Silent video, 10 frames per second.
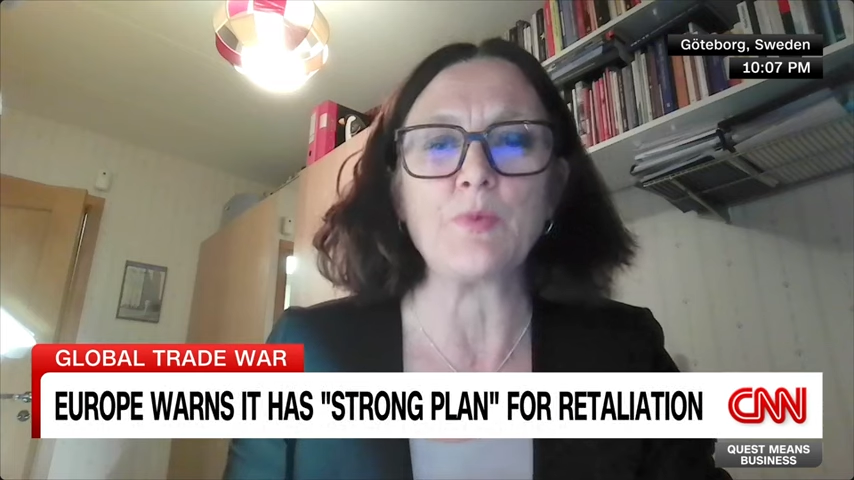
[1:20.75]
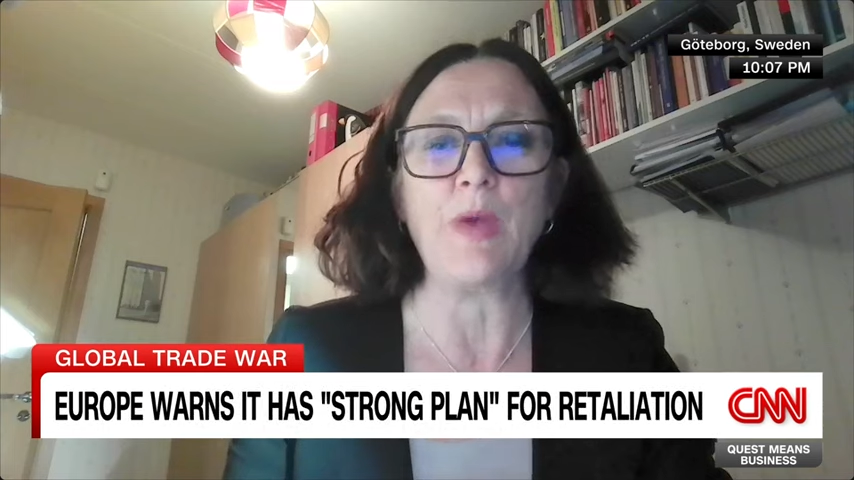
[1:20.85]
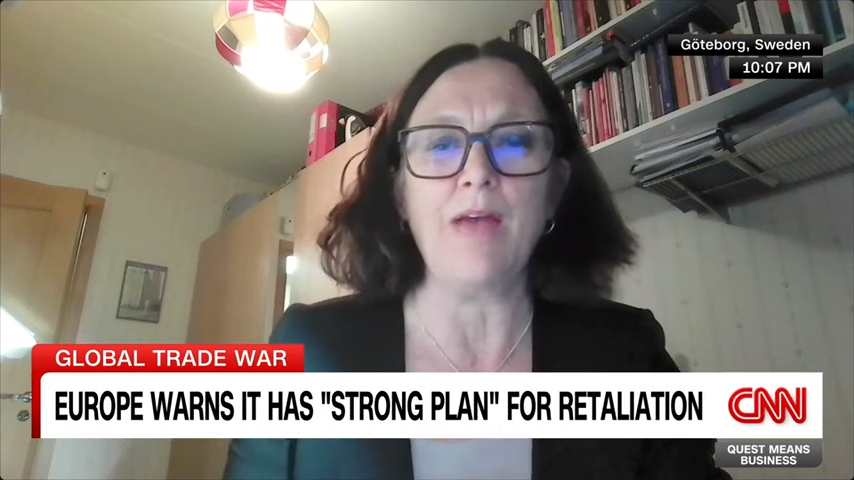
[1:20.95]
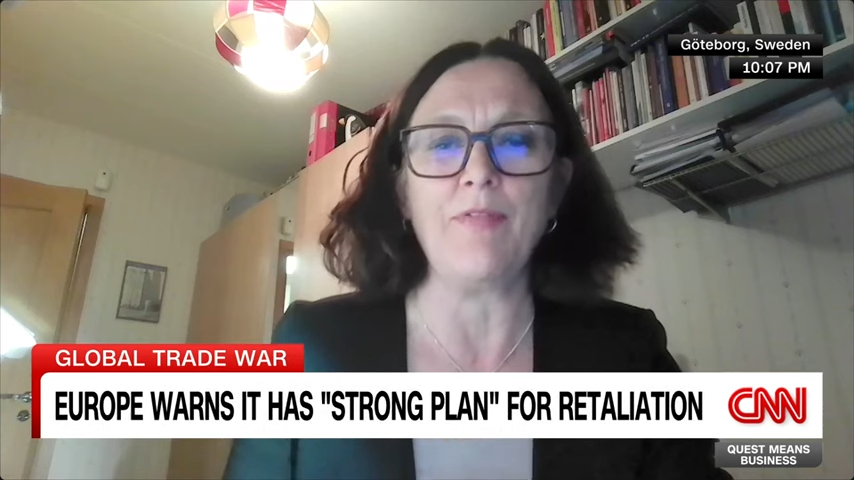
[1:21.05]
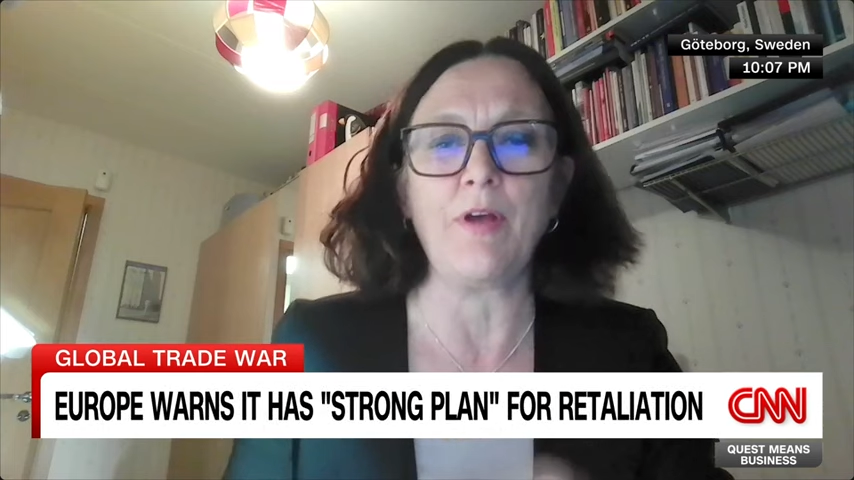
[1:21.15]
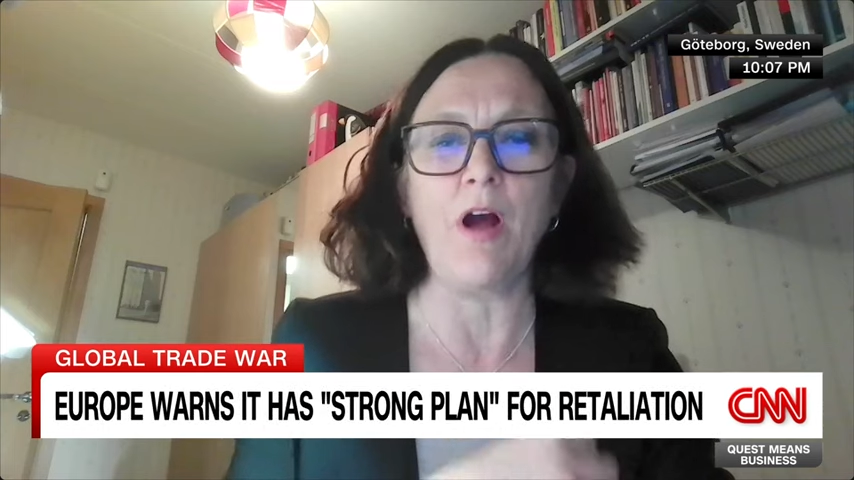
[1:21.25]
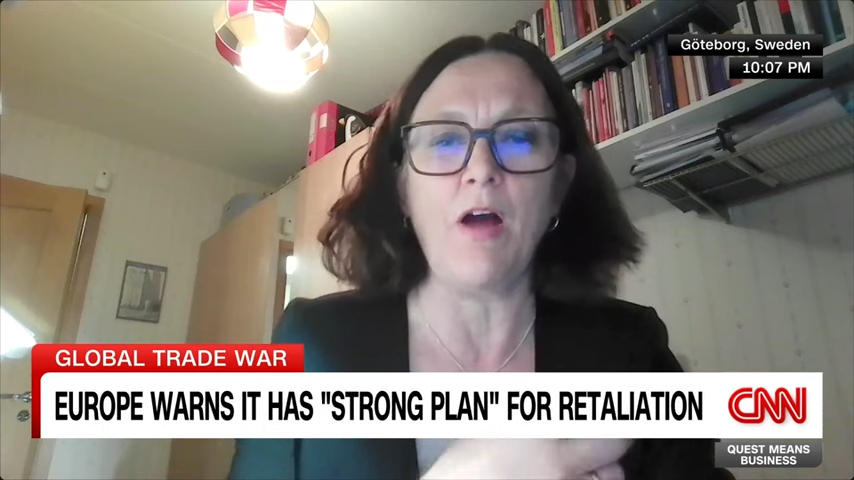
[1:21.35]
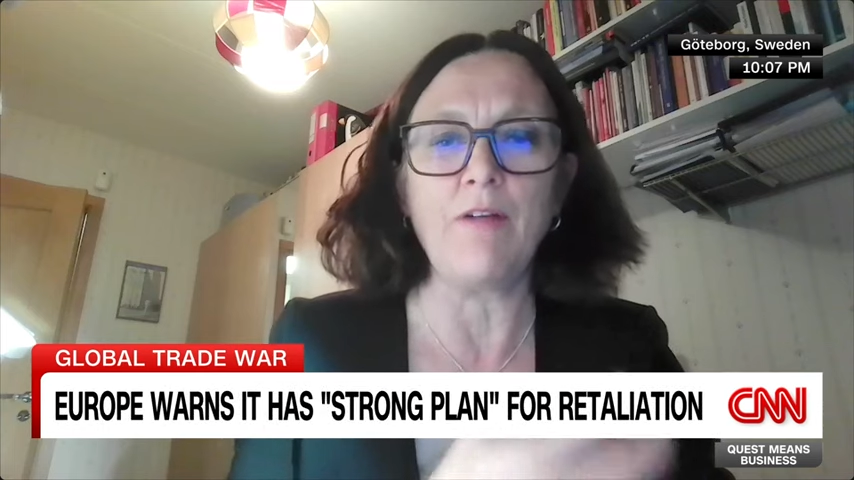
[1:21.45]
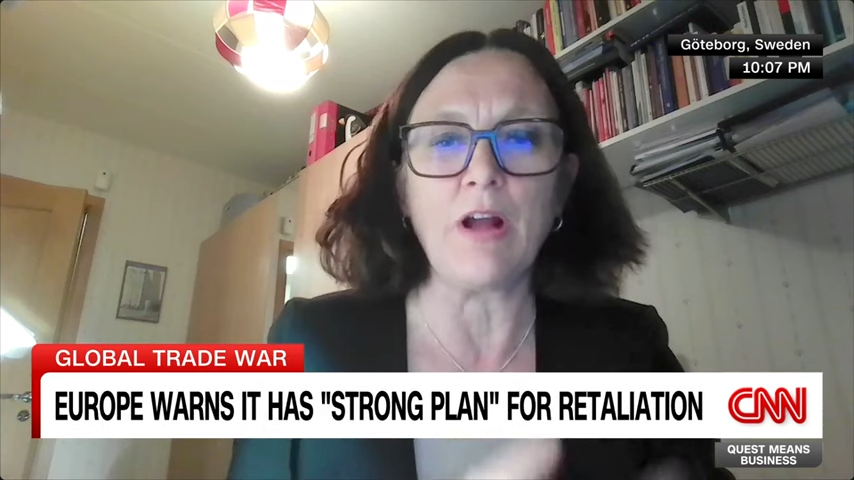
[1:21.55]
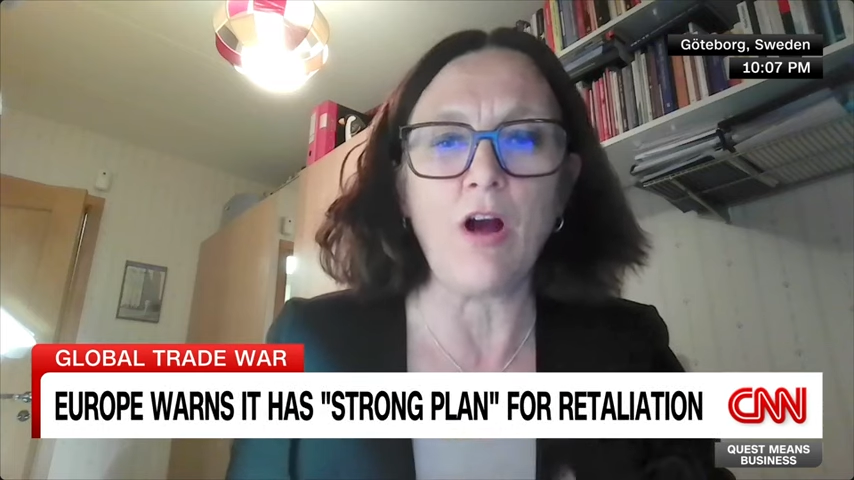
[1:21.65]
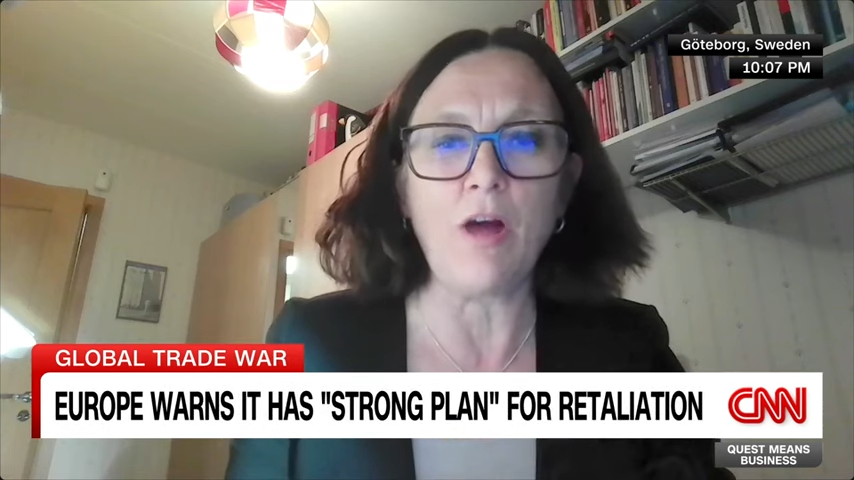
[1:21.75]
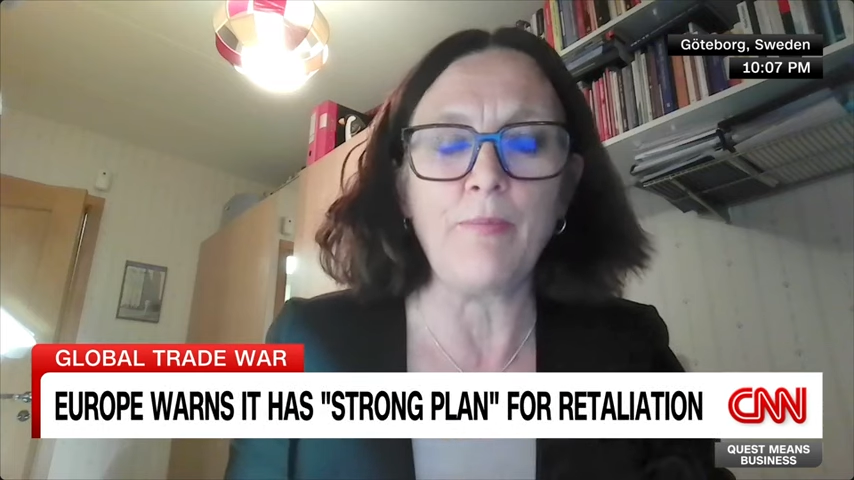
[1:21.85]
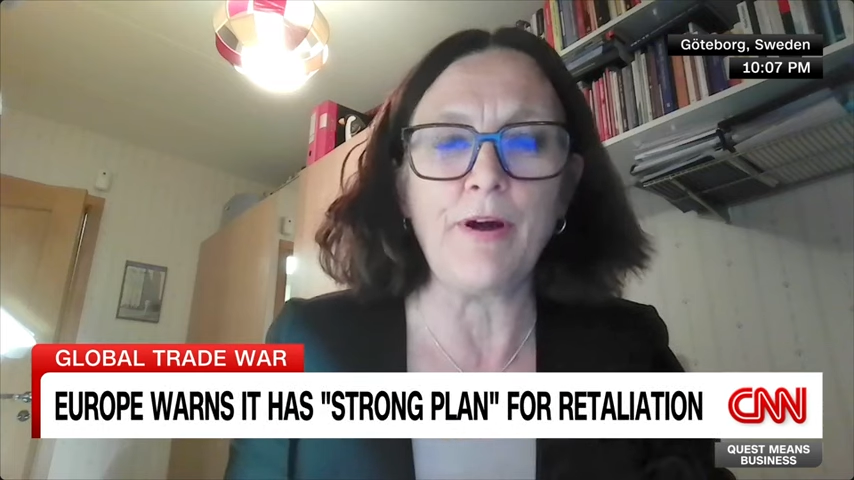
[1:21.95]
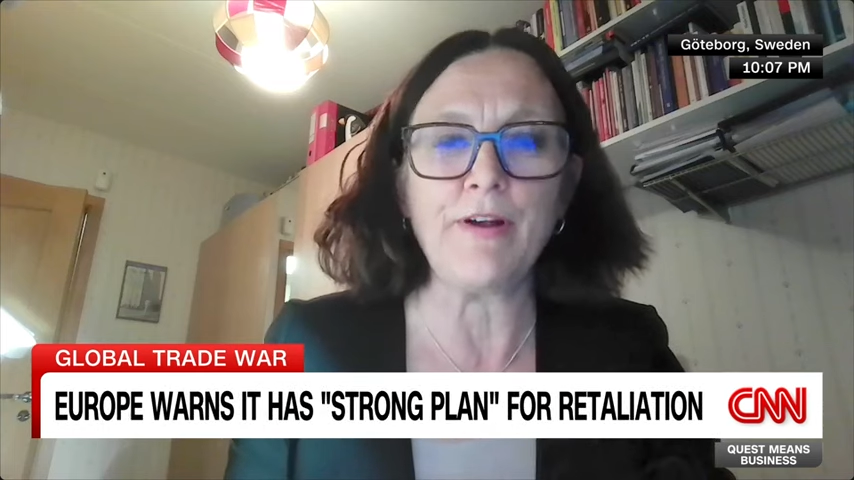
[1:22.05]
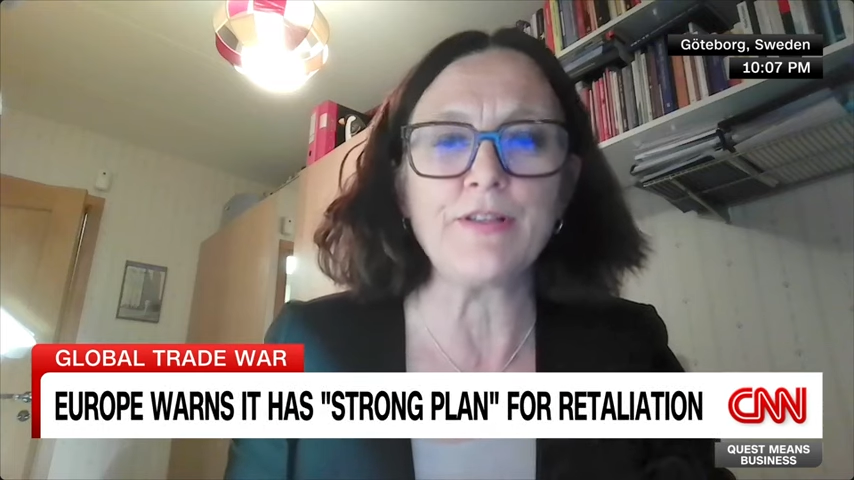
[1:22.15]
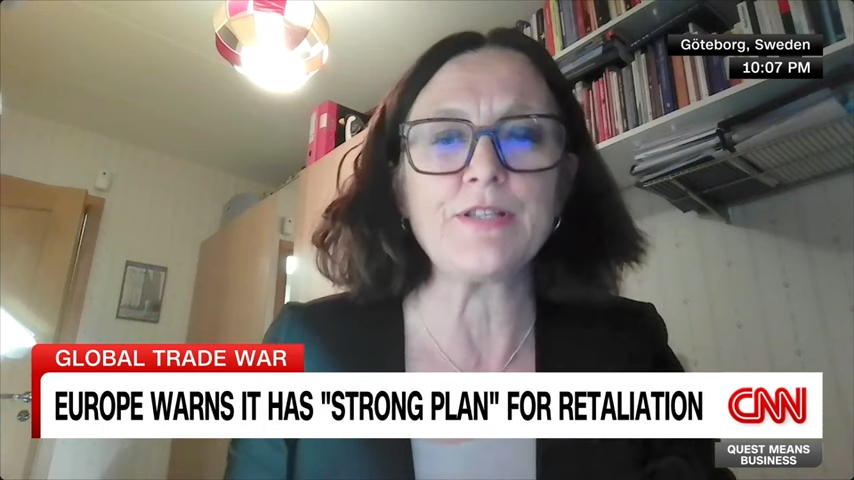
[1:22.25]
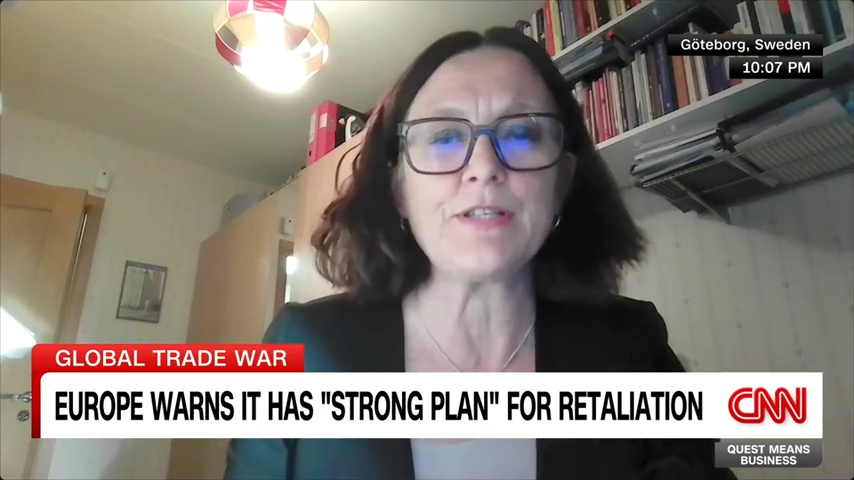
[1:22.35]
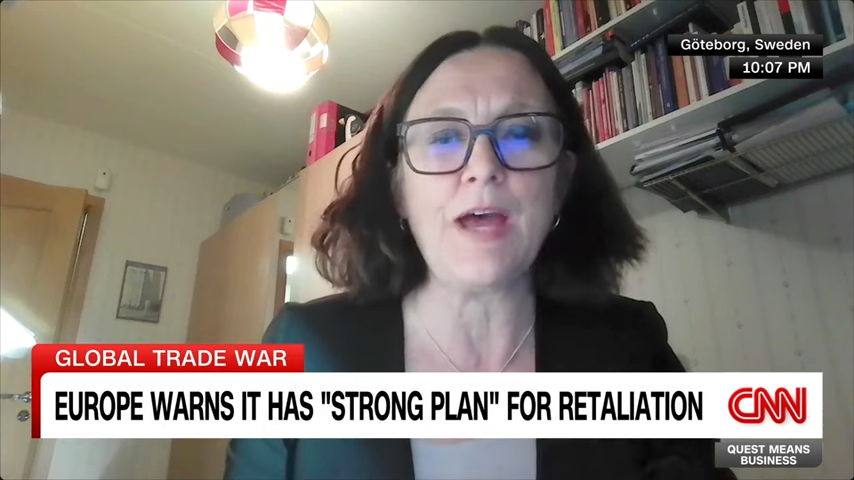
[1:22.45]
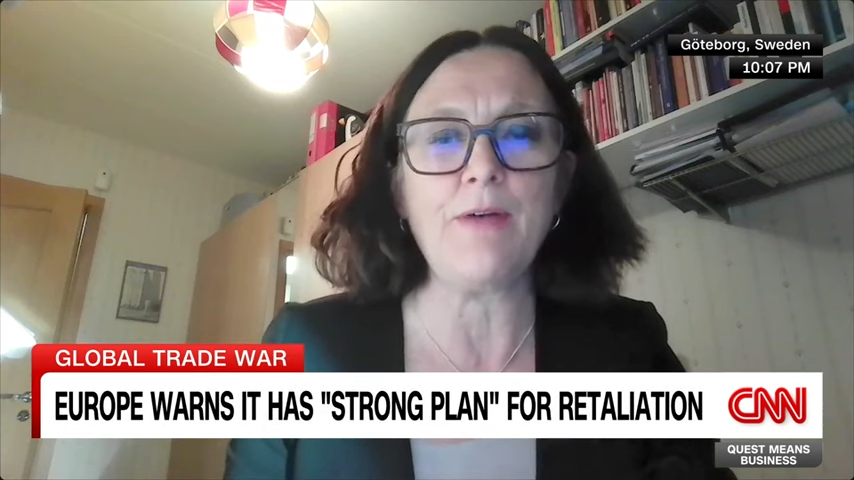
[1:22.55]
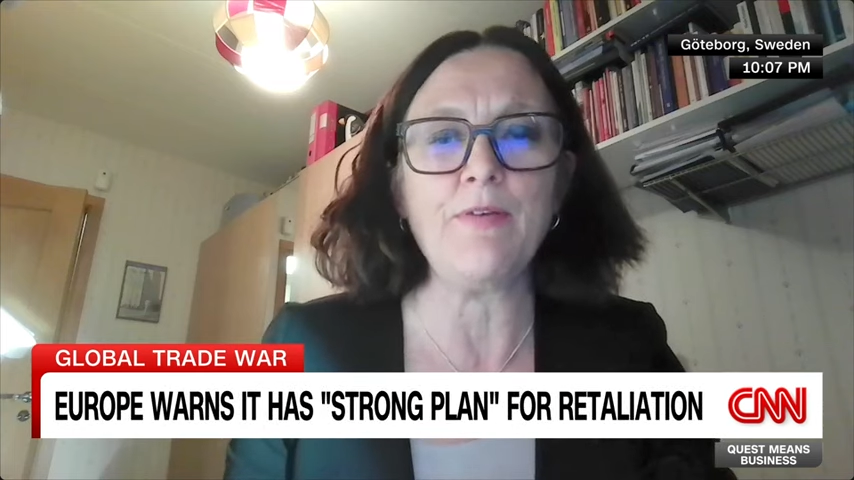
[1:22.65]
we have the car and car parts
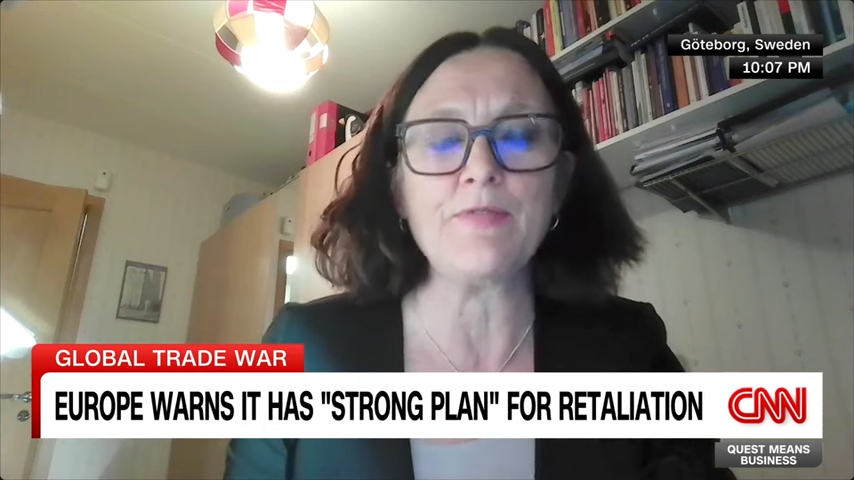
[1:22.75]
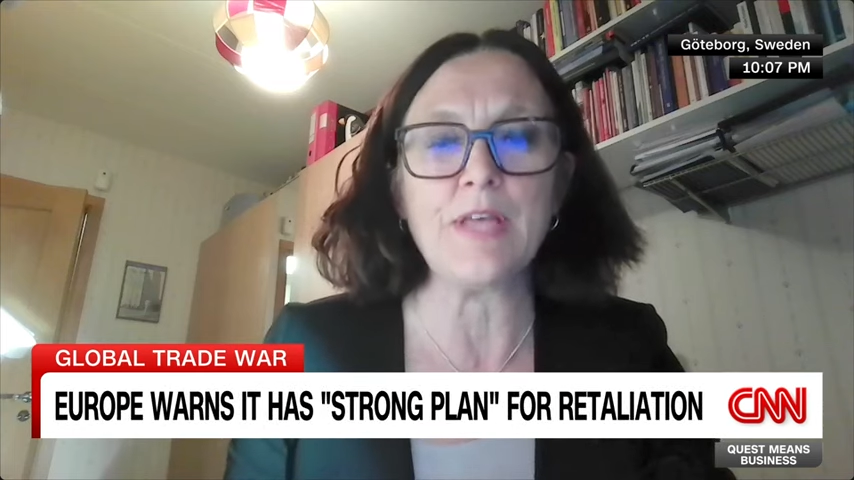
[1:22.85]
tariffs,